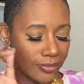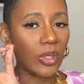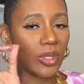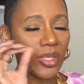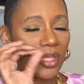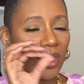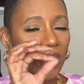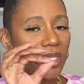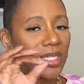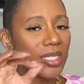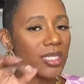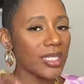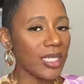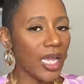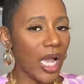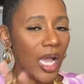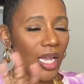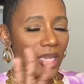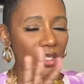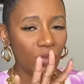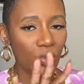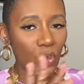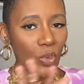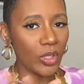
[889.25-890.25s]
The
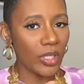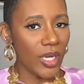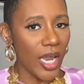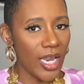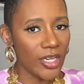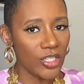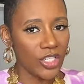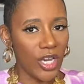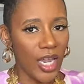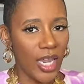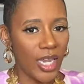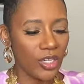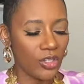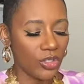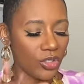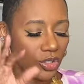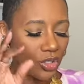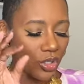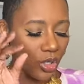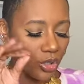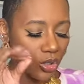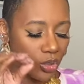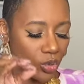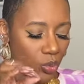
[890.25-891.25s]
designs will not change.
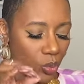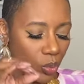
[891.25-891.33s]
So you